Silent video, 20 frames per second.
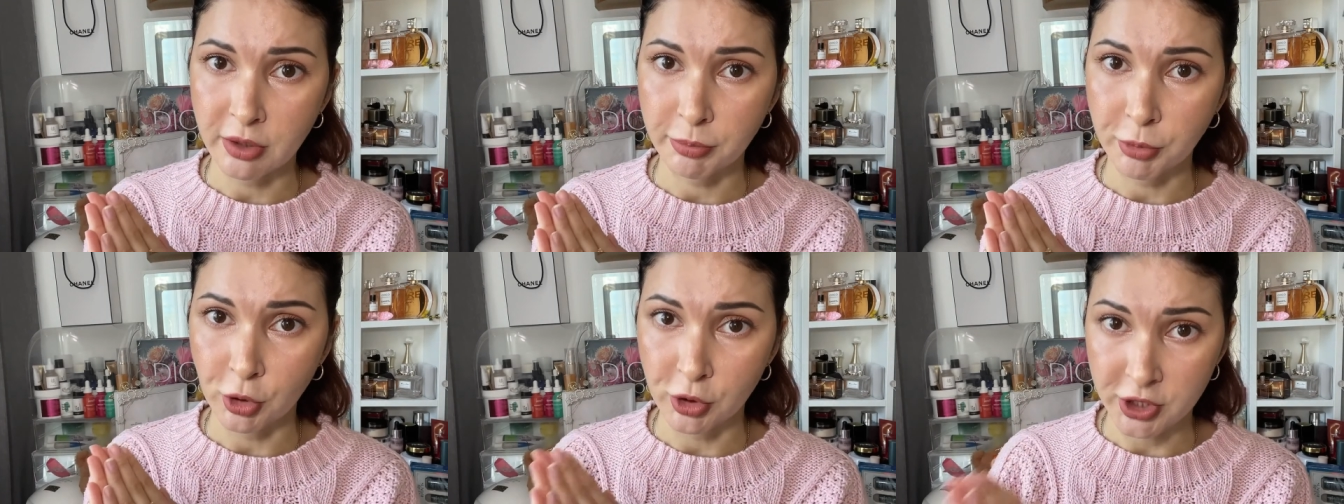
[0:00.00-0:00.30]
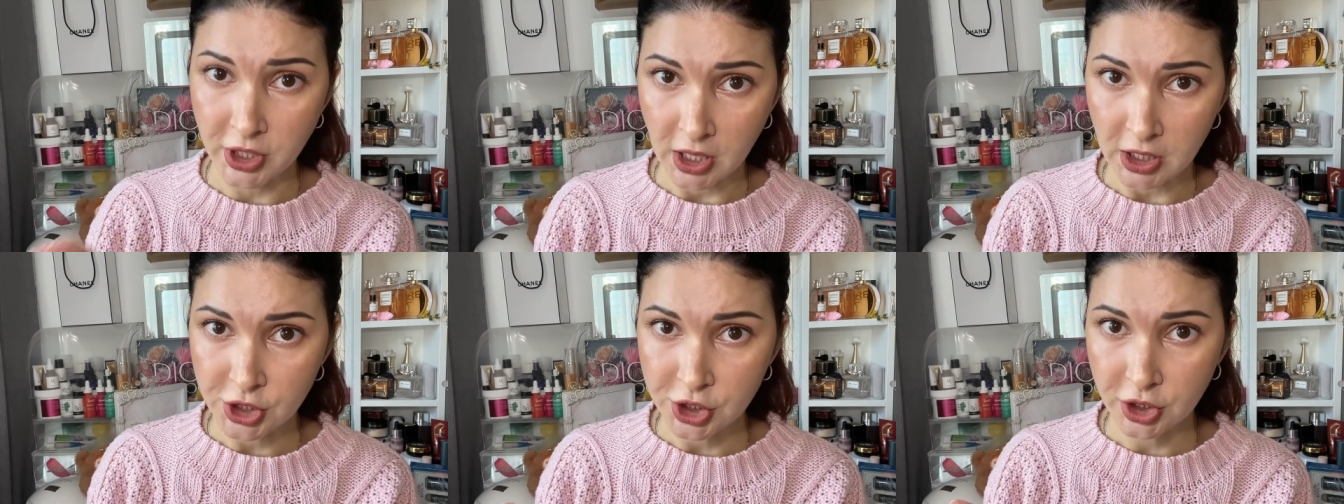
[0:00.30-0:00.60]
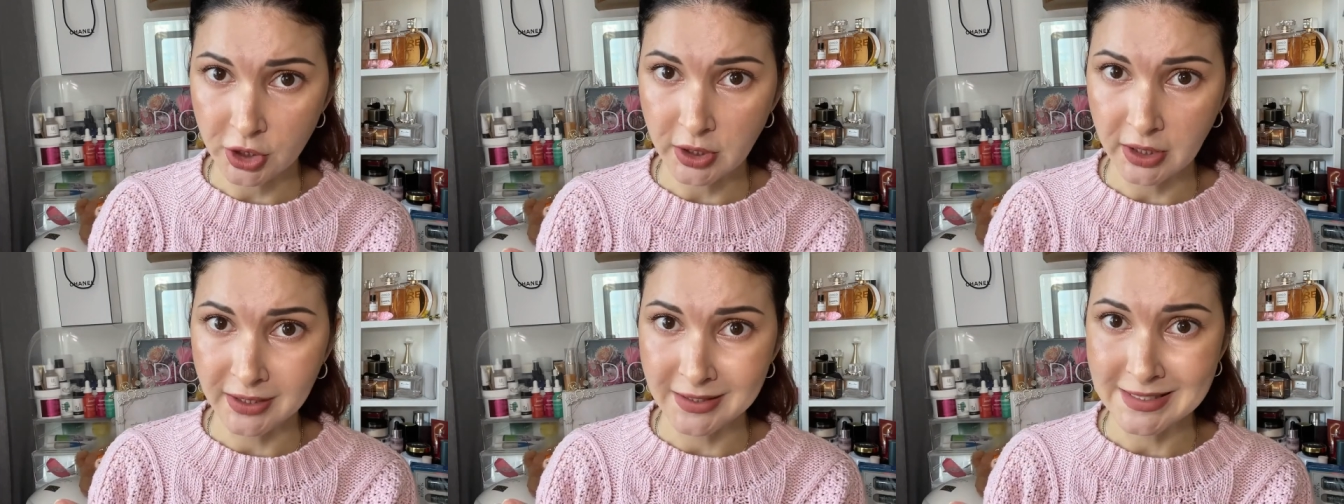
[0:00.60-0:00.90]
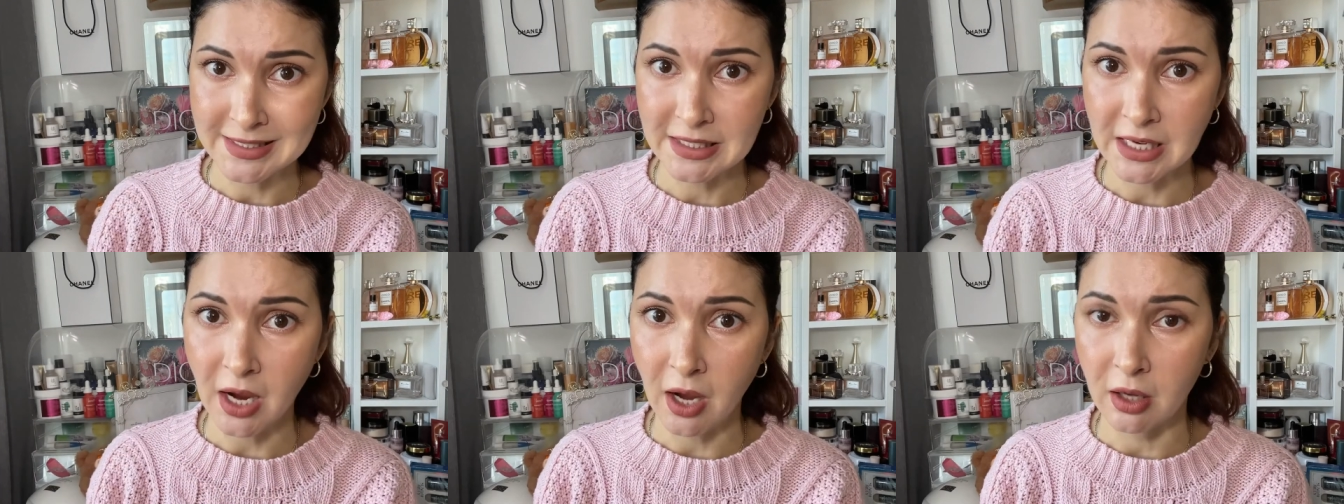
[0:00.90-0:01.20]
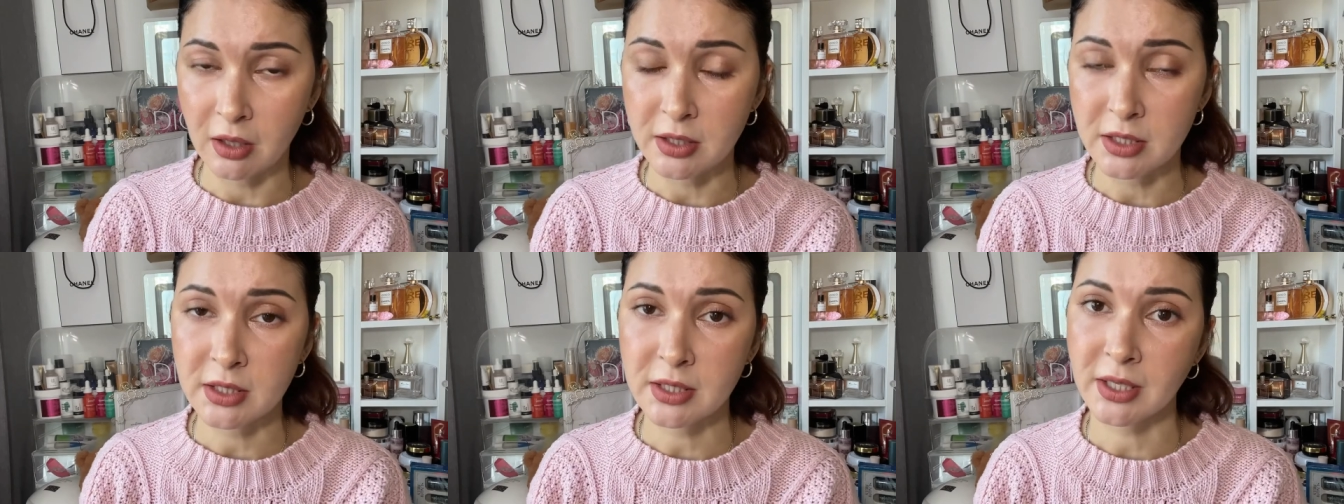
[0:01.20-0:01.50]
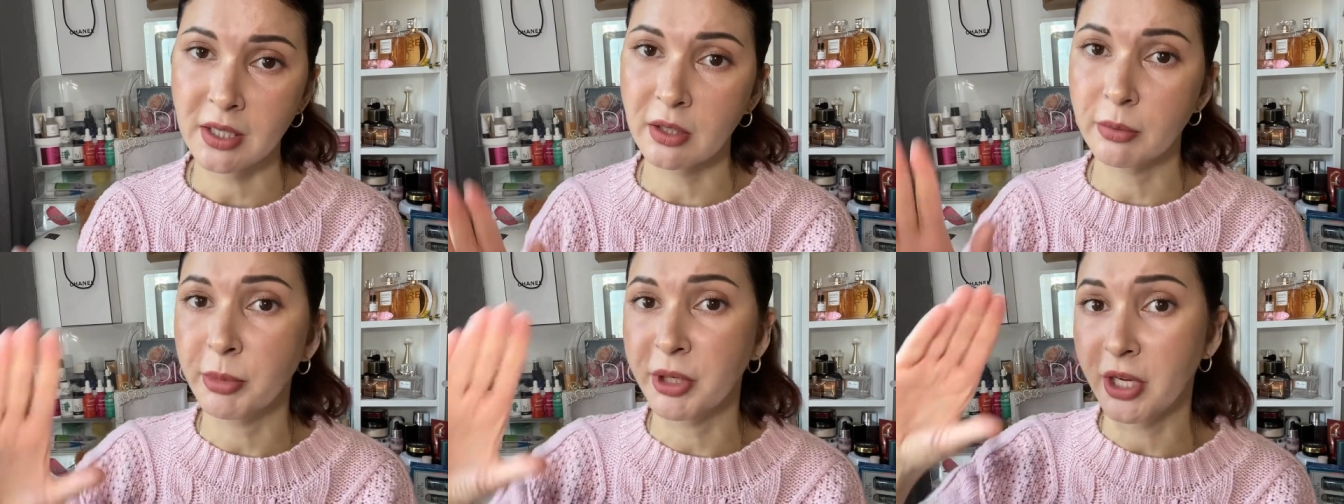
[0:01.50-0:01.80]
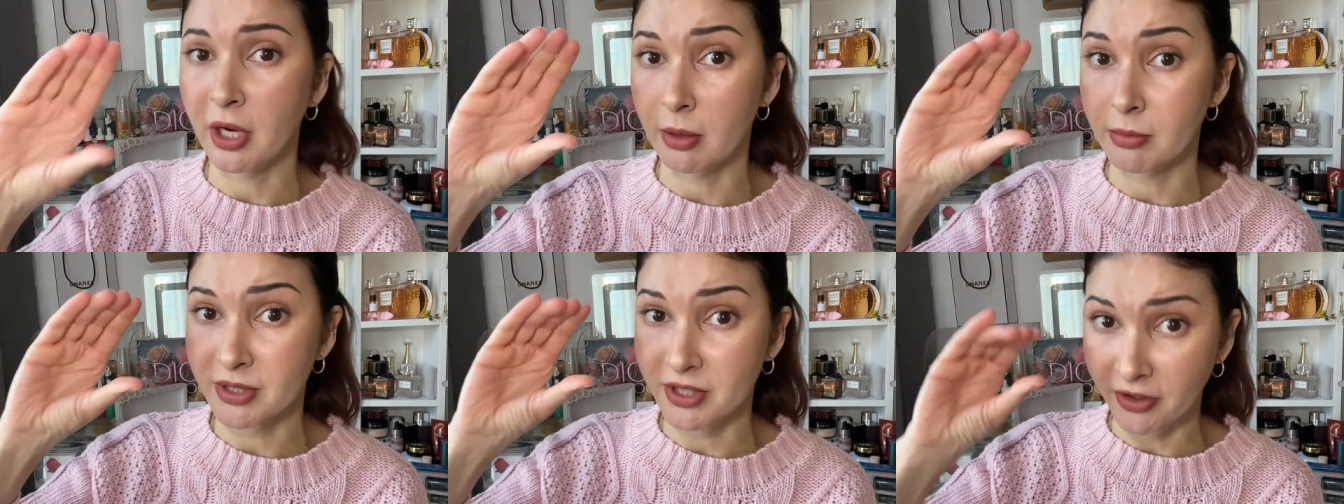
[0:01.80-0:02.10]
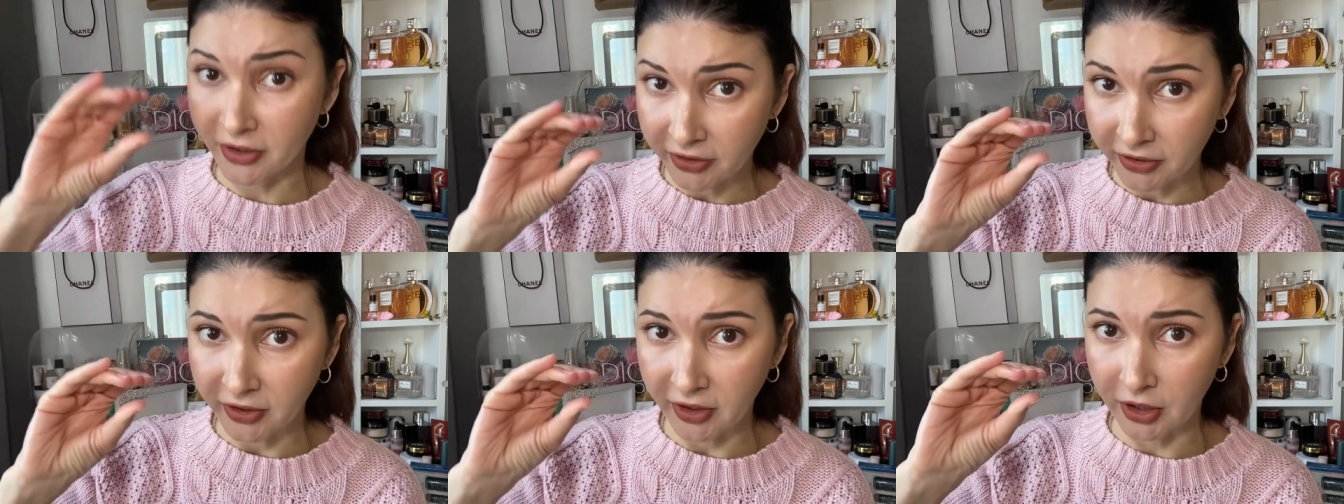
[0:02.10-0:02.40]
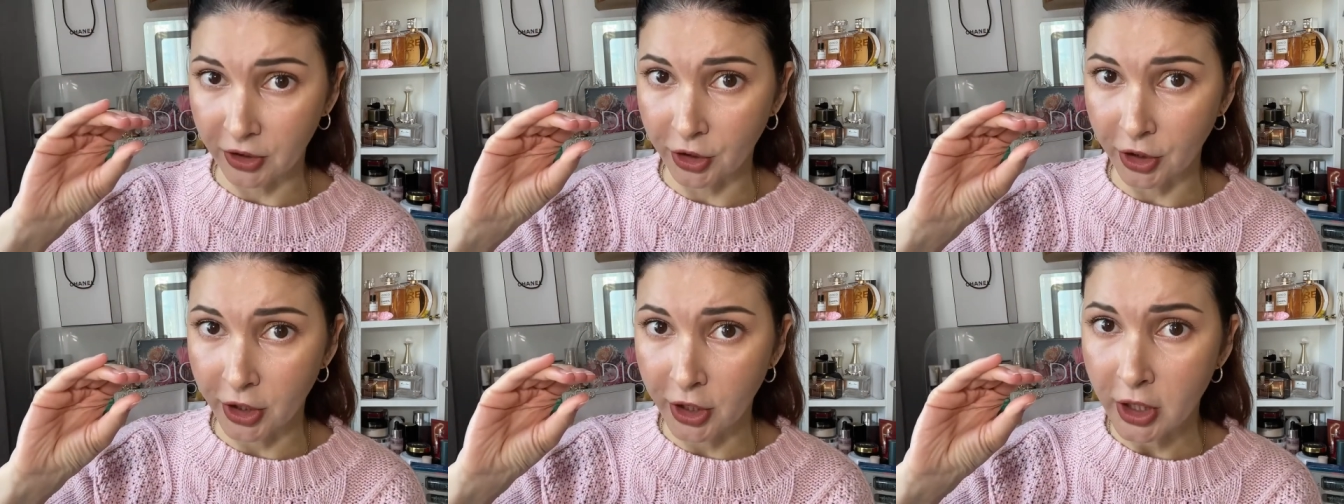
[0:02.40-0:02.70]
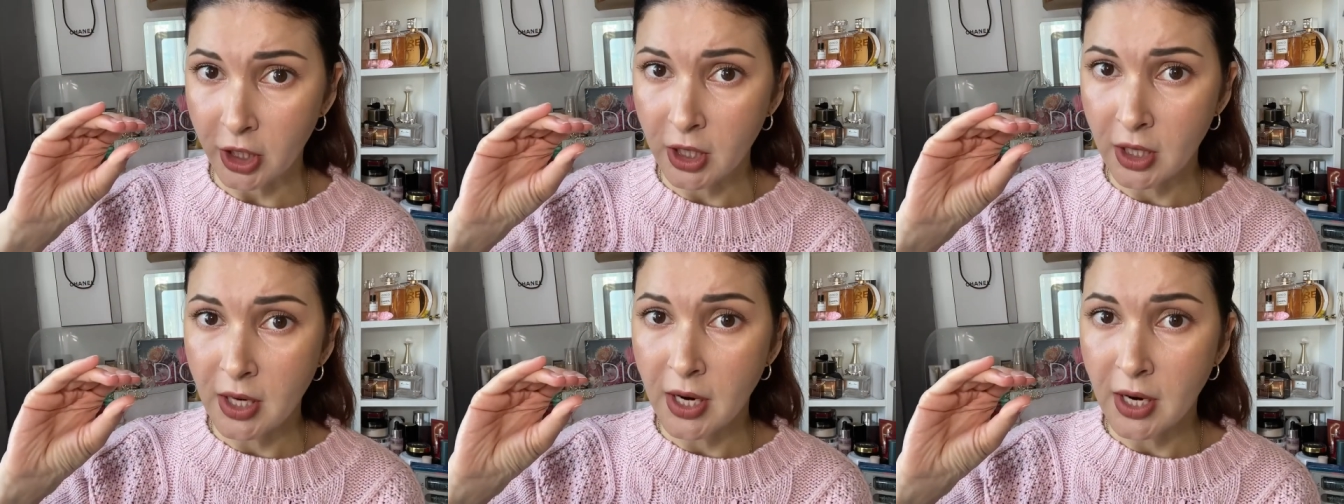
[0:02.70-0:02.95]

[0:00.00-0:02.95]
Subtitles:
production in cells, skin becomes thinner,